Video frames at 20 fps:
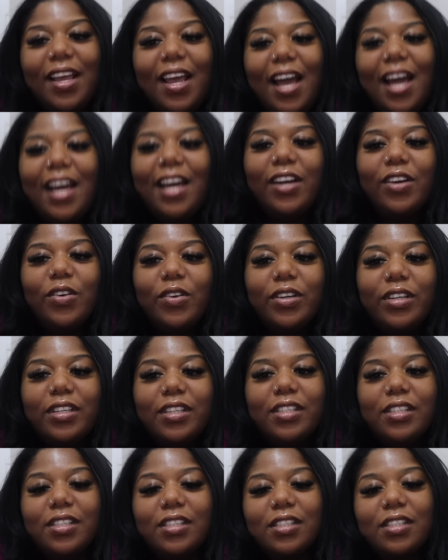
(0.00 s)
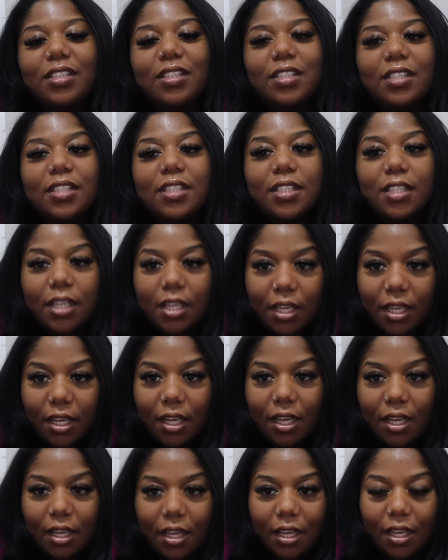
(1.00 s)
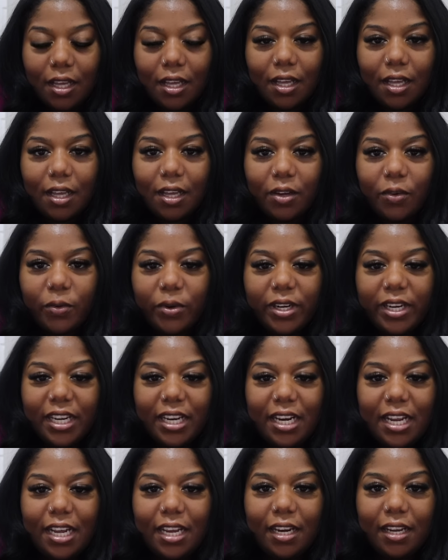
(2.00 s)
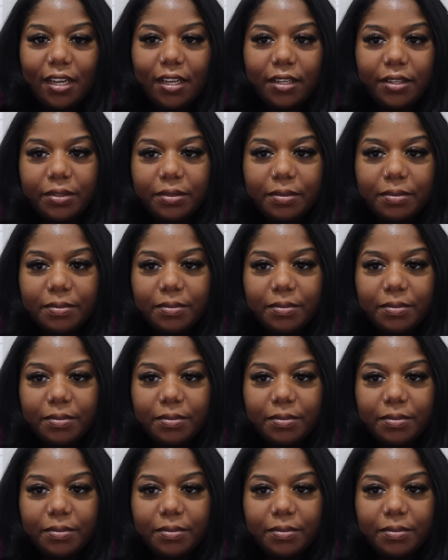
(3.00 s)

Hey girls, we're done eating.